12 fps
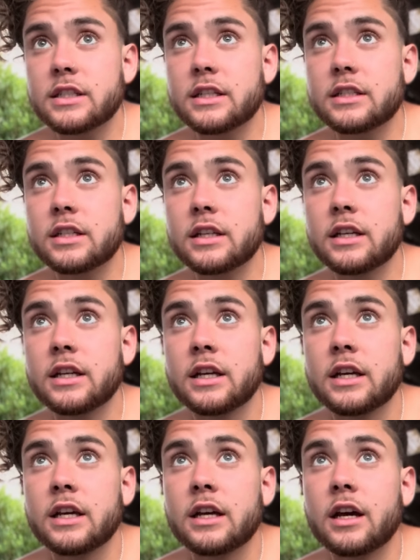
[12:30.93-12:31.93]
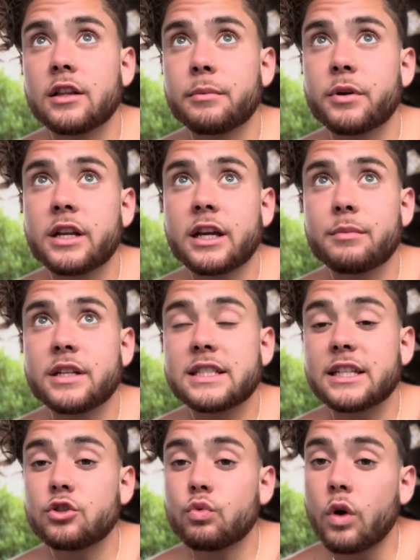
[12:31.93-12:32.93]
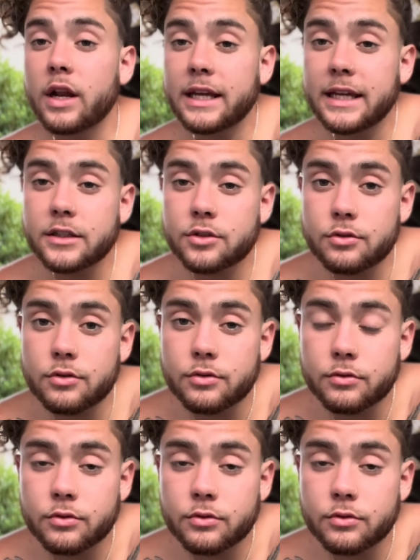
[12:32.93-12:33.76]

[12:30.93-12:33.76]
into the predicaments that you wanna get to,